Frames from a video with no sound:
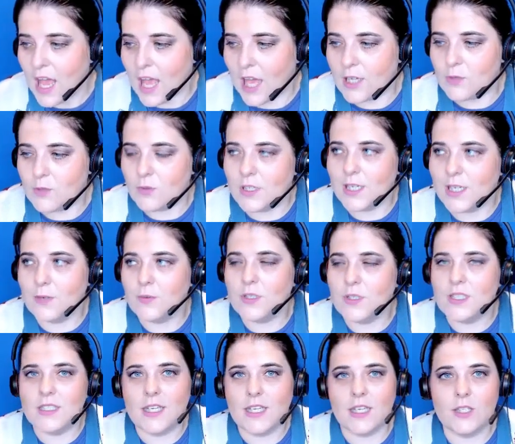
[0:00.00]
And what I would
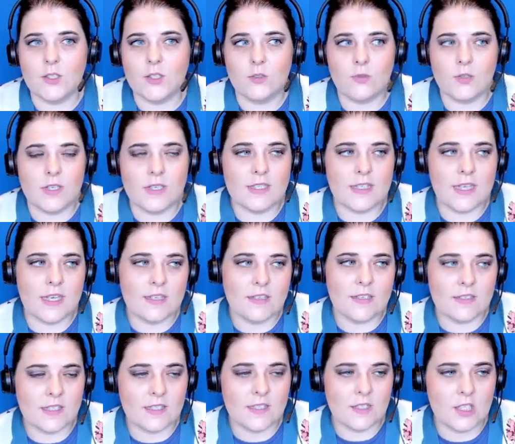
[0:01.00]
say to
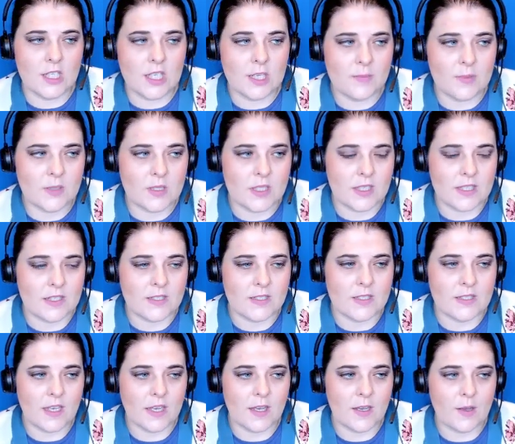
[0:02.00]
translators and
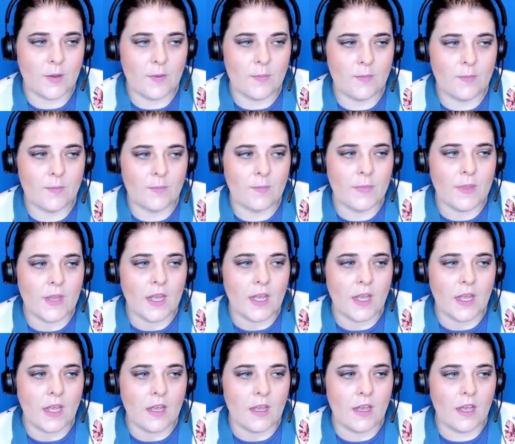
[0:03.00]
interpreters, um,
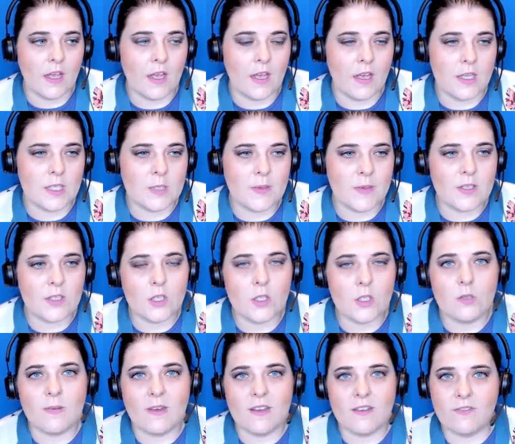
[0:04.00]
uh, especially
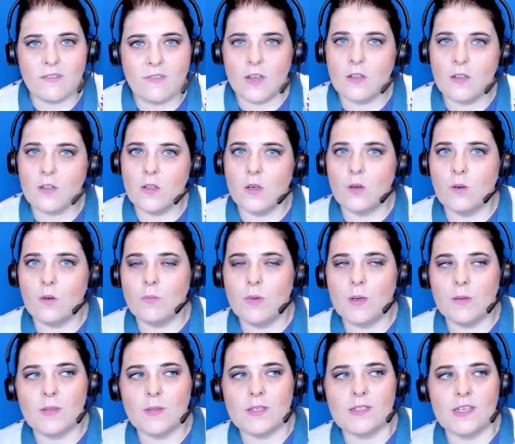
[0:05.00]
to my fellow
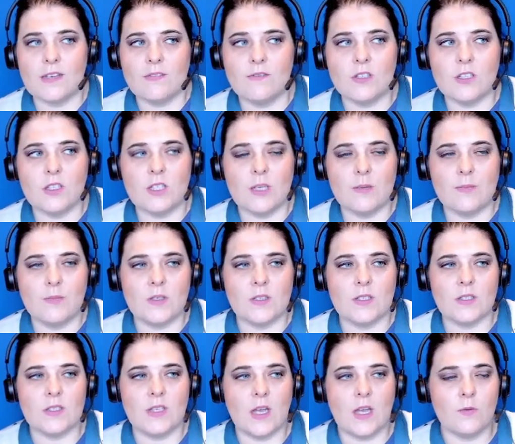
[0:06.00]
public service
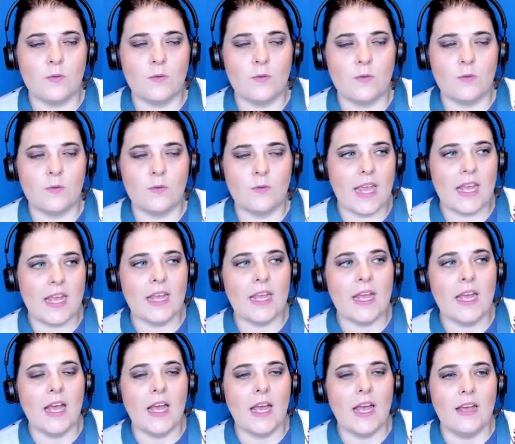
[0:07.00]
interpreters, I would
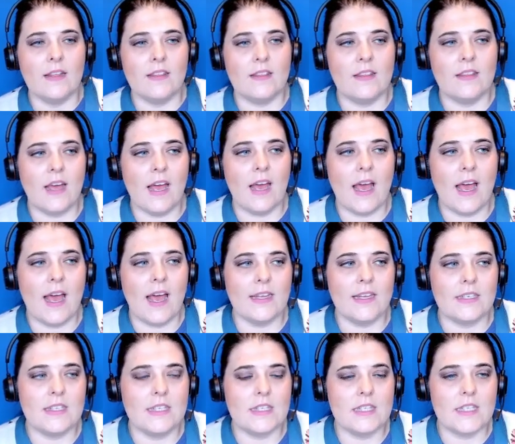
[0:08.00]
say
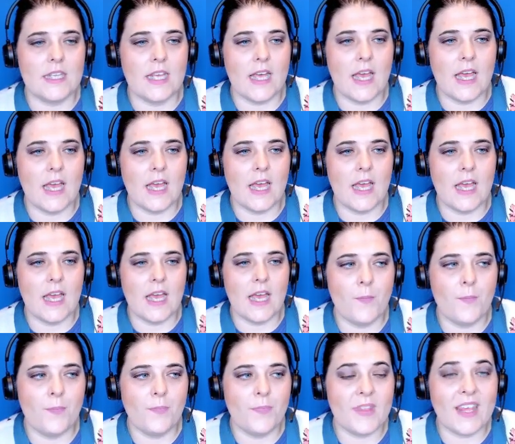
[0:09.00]
that
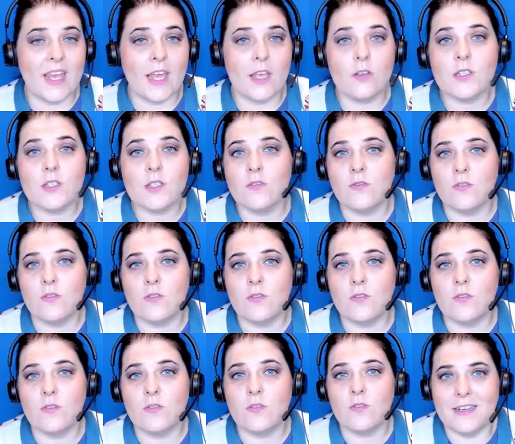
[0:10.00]
um, get yourself on
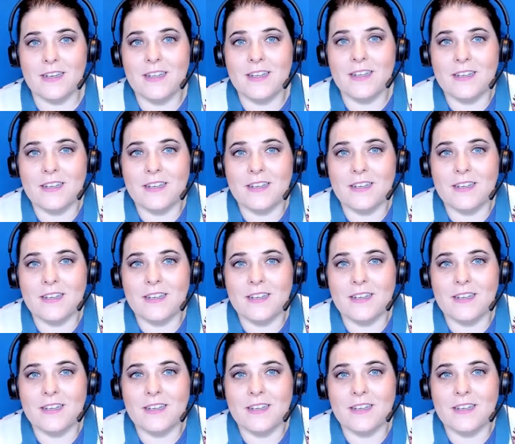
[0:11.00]
LinkedIn.